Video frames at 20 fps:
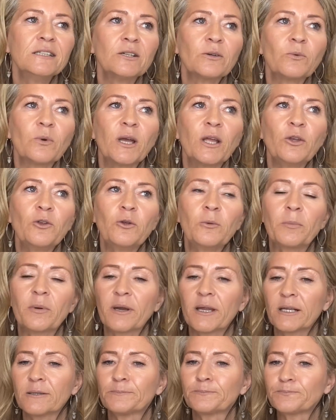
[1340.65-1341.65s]
When you
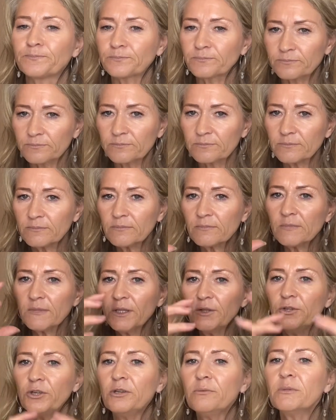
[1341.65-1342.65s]
bring
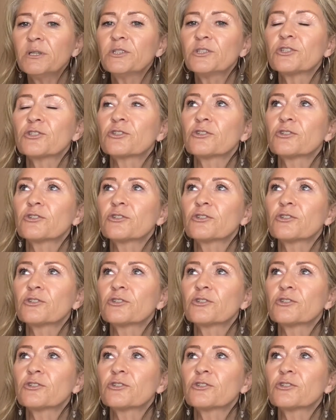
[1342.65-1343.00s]
humans